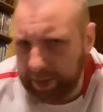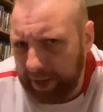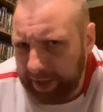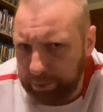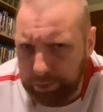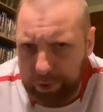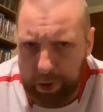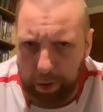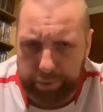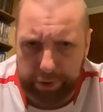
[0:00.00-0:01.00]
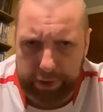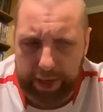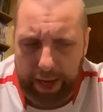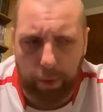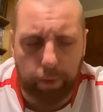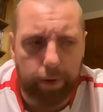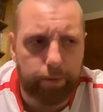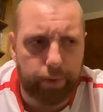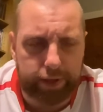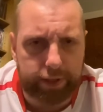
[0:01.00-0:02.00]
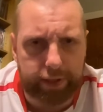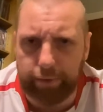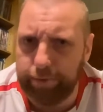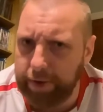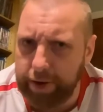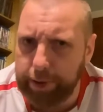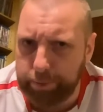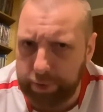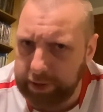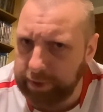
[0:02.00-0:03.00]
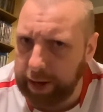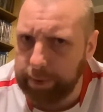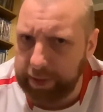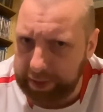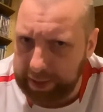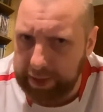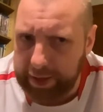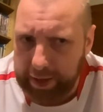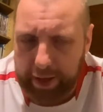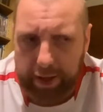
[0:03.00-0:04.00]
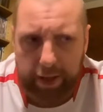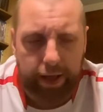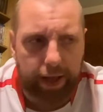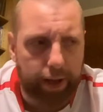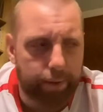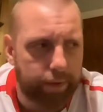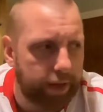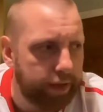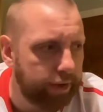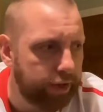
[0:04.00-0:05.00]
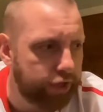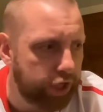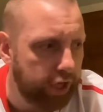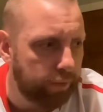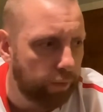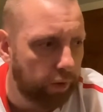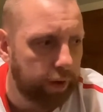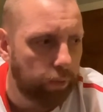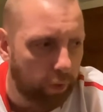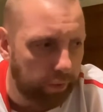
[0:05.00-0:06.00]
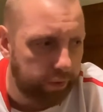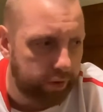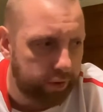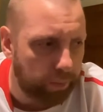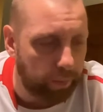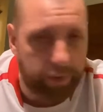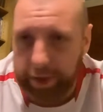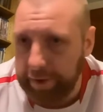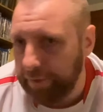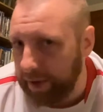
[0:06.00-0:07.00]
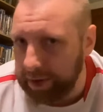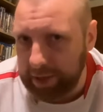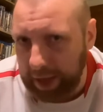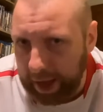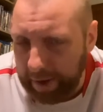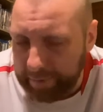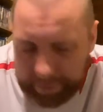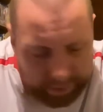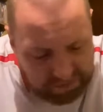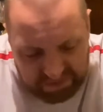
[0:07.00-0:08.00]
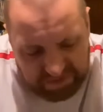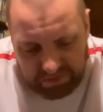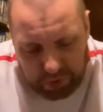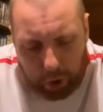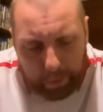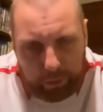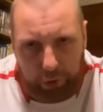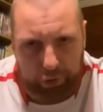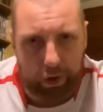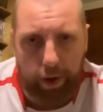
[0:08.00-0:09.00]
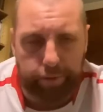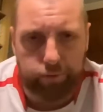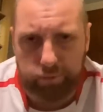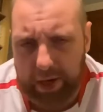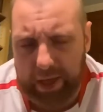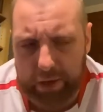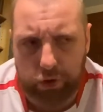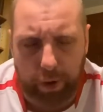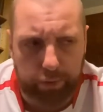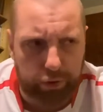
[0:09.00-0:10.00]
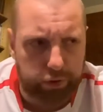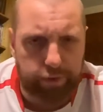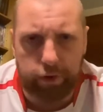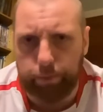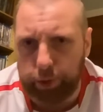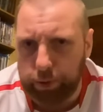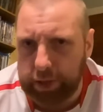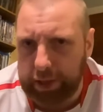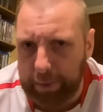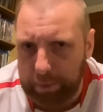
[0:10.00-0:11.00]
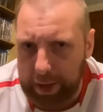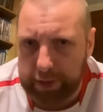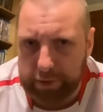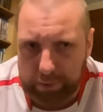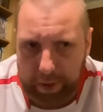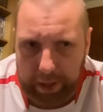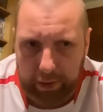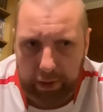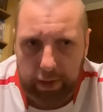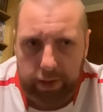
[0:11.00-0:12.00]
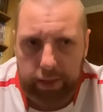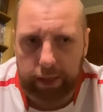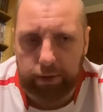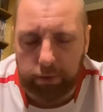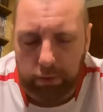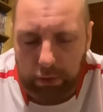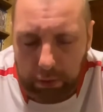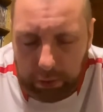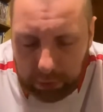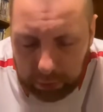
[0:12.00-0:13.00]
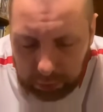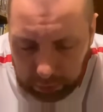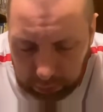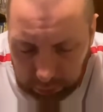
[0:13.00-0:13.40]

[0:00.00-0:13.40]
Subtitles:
It's pretty obvious now, but it's still very impressive how they did it, how they achieve what they want with the effects they have. Top-notch stuff, really is top-notch stuff, and the music that plays as well. It's like, ugh.